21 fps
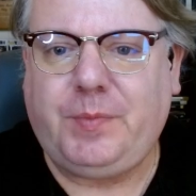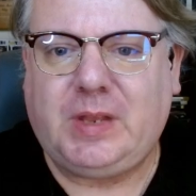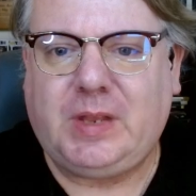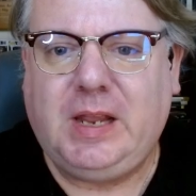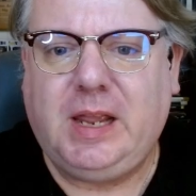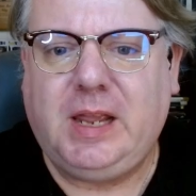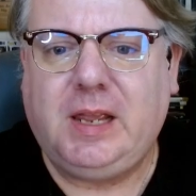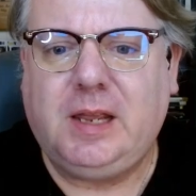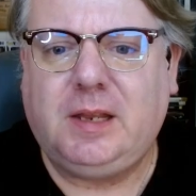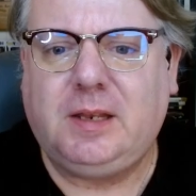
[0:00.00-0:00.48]

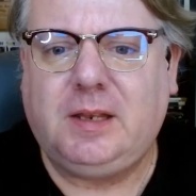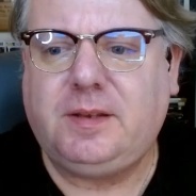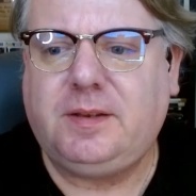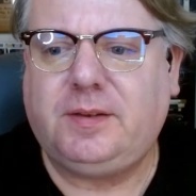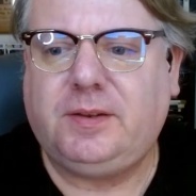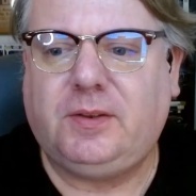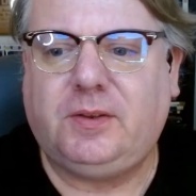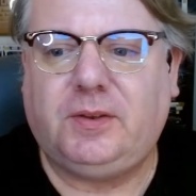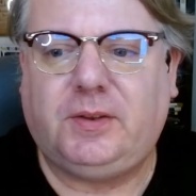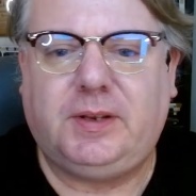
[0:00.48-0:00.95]

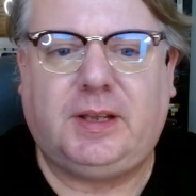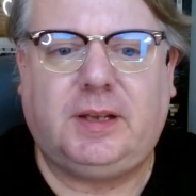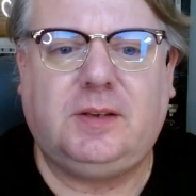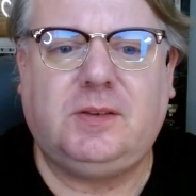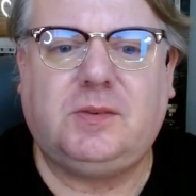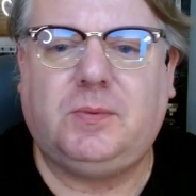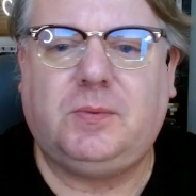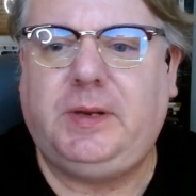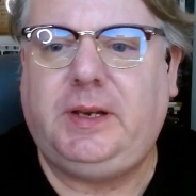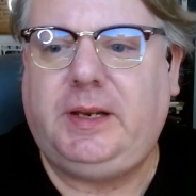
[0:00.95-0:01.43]
Until
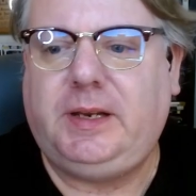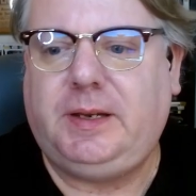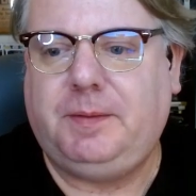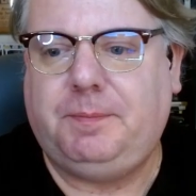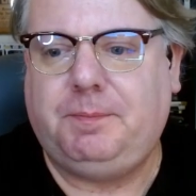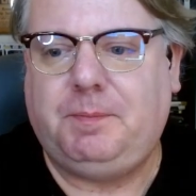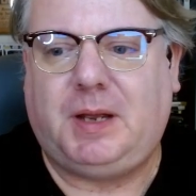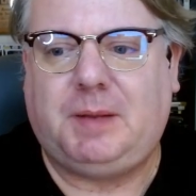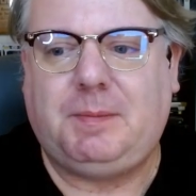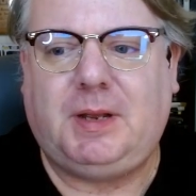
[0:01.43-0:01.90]
next
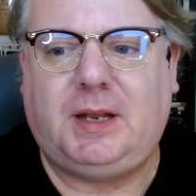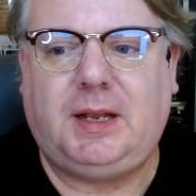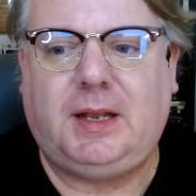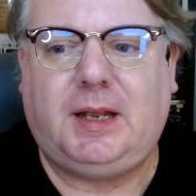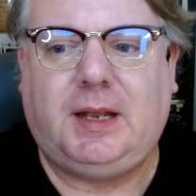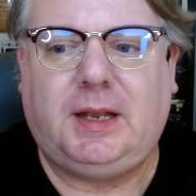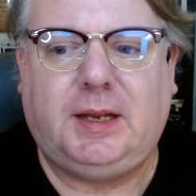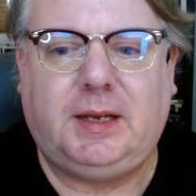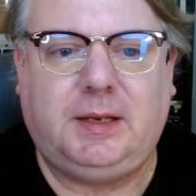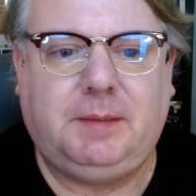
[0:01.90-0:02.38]
week,
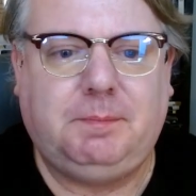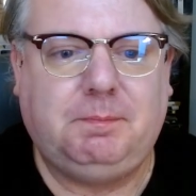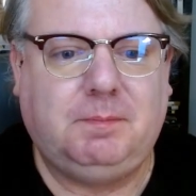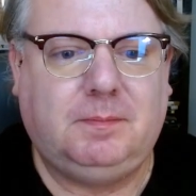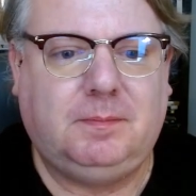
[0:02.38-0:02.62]
bye-bye.